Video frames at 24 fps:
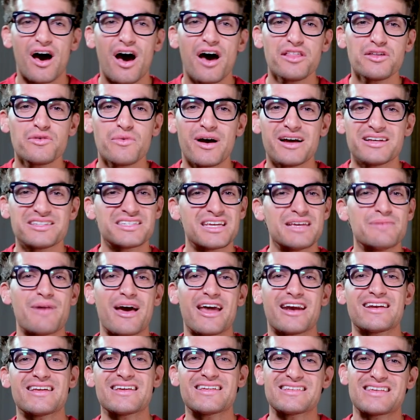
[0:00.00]
Otherwise, keep
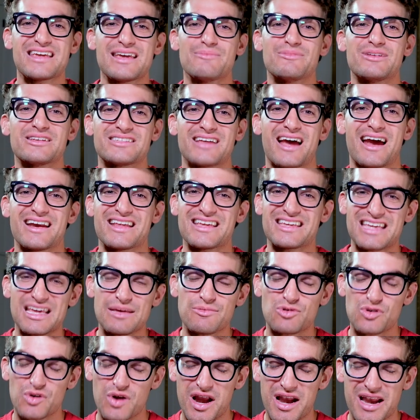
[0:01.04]
editing, keep designing,
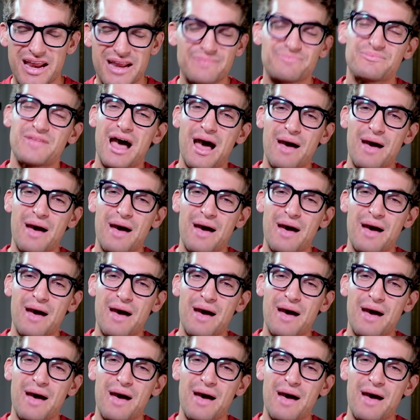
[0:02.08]
keep creating.